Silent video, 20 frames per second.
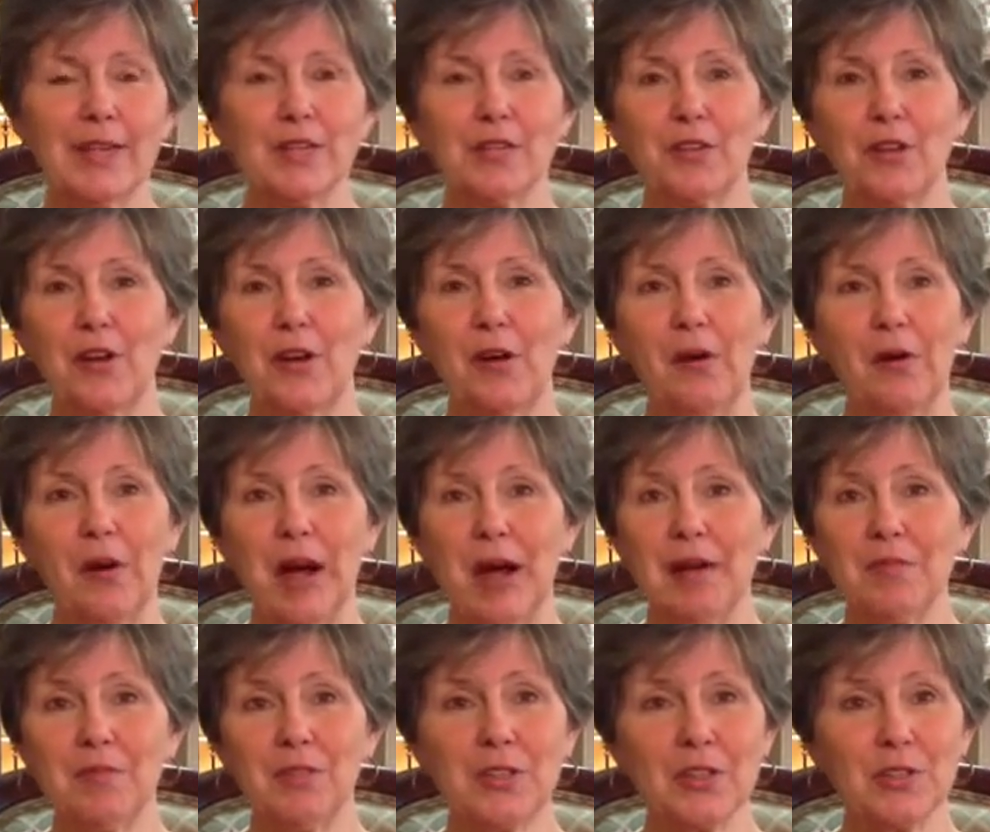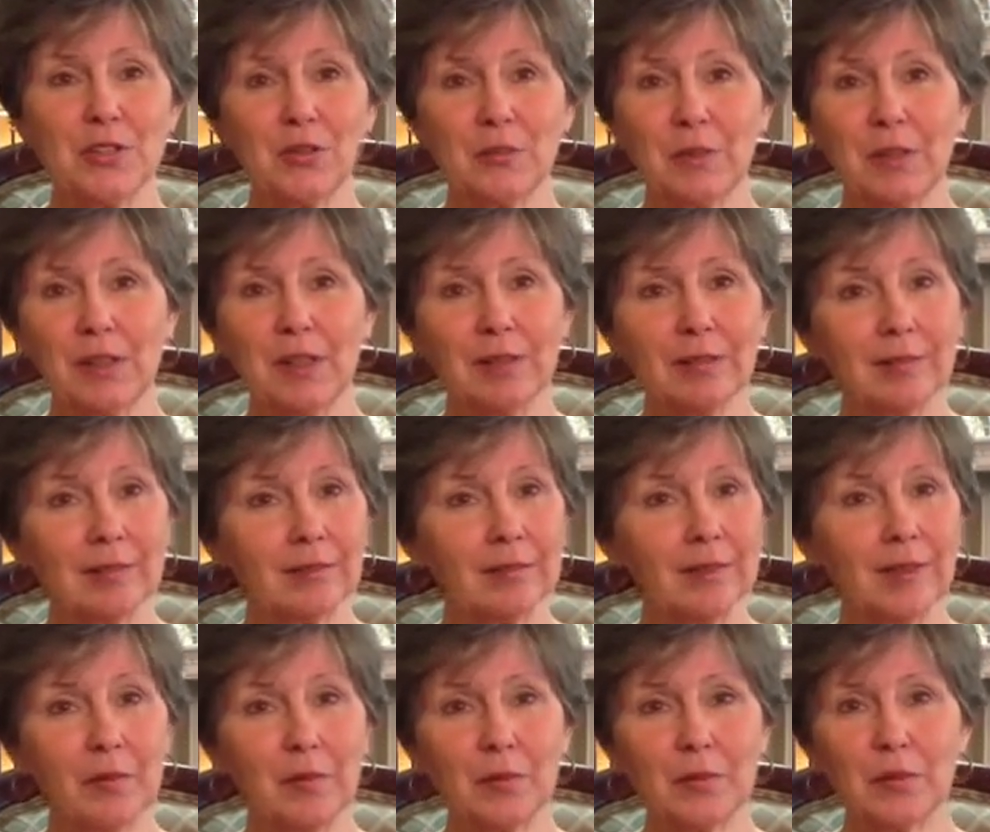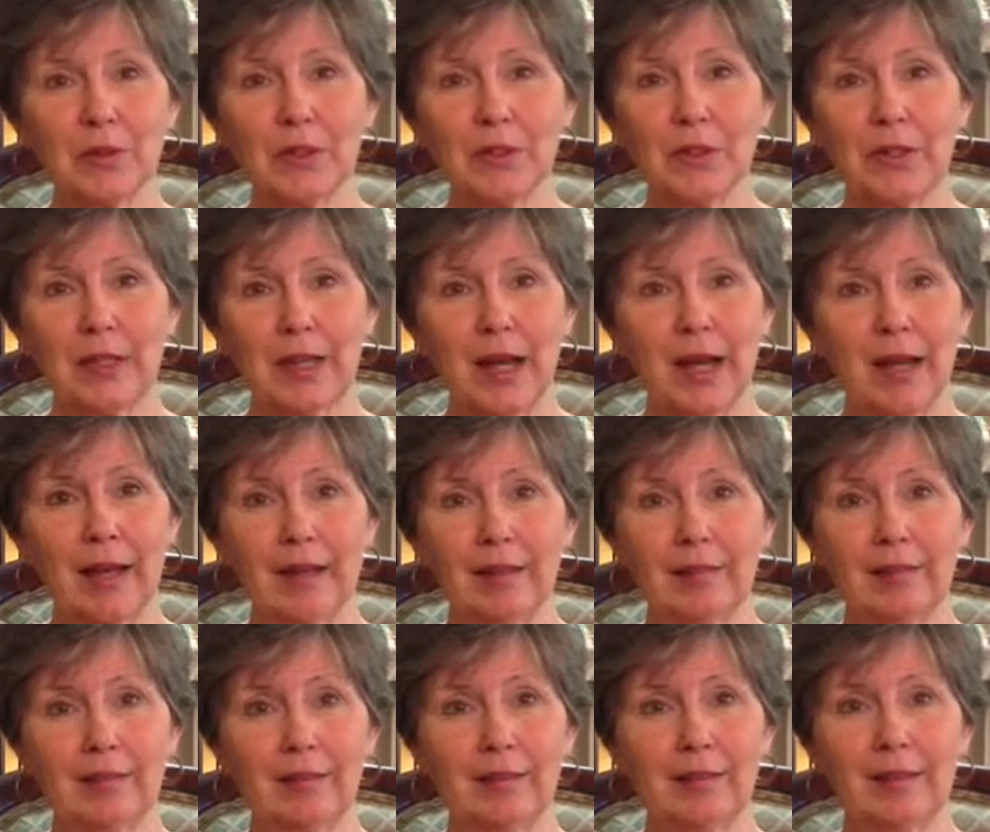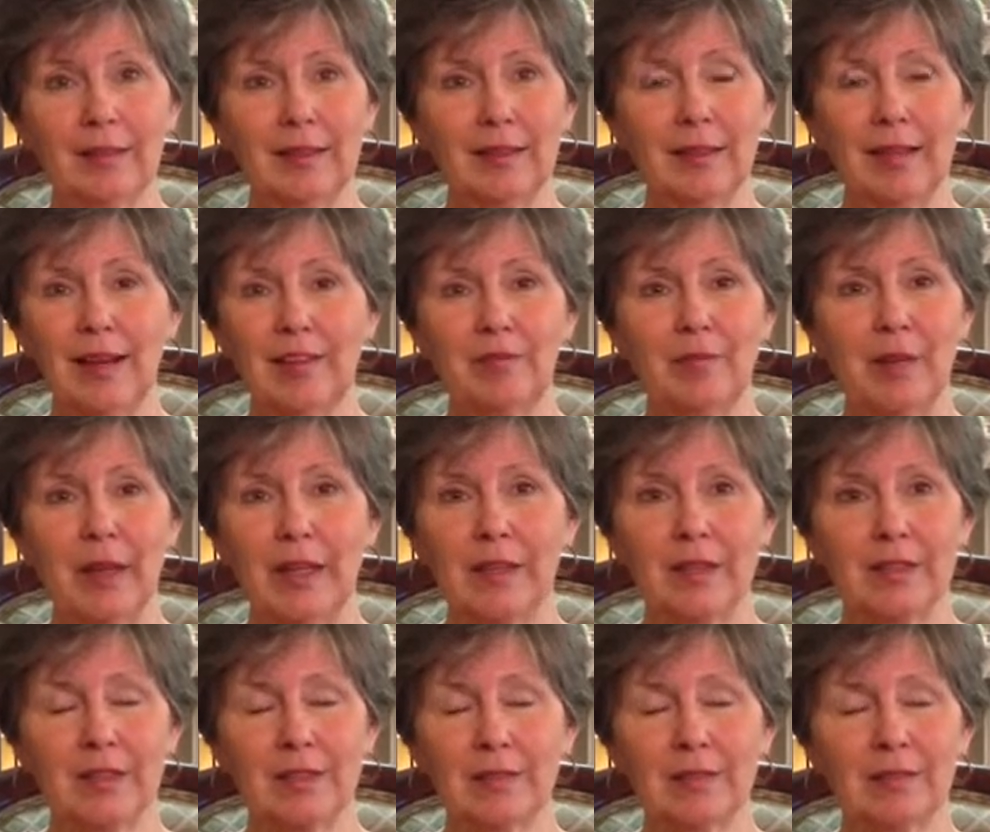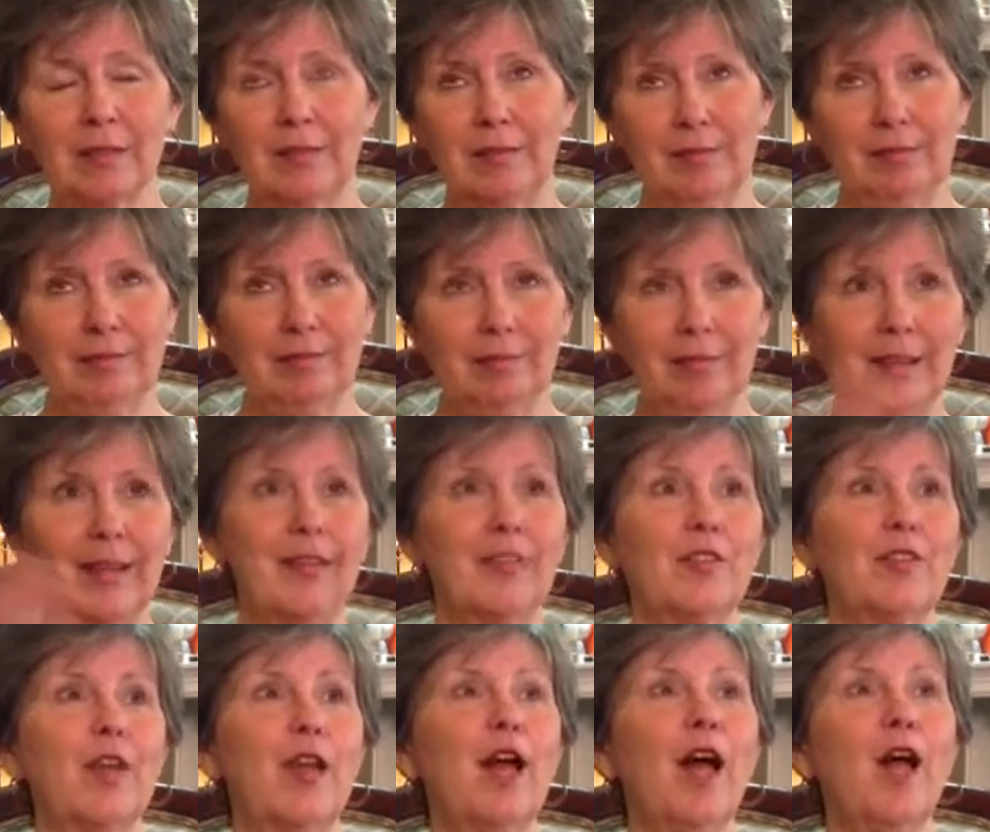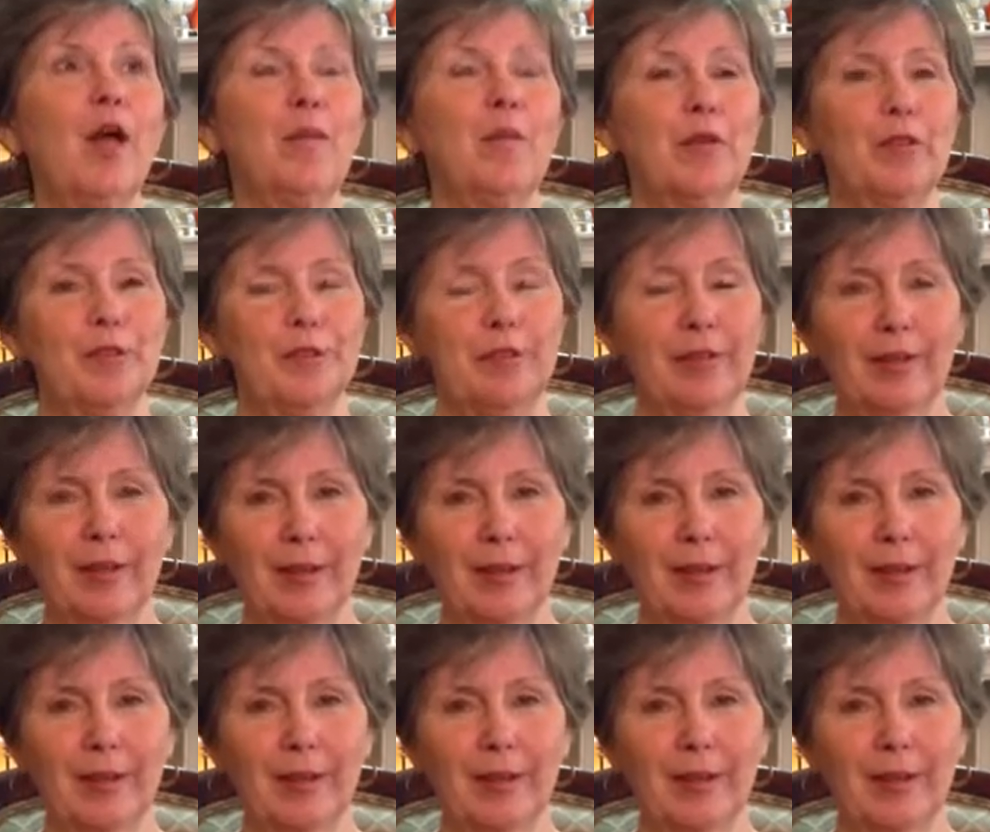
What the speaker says: So I'm just thrilled. I'm thrilled that I've made this, that the help of,